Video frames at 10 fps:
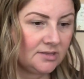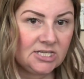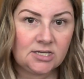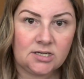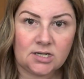
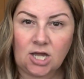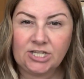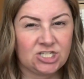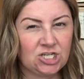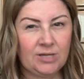the kind
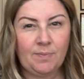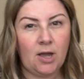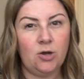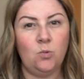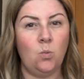of
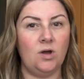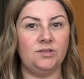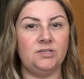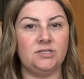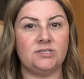cheapo
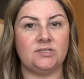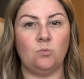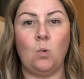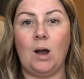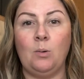ones
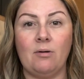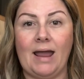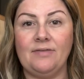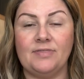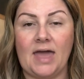while we're
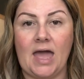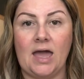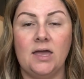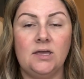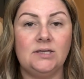out
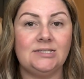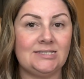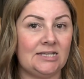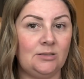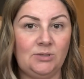there,
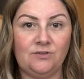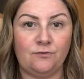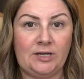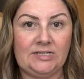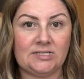stick them in the
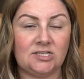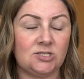freezer.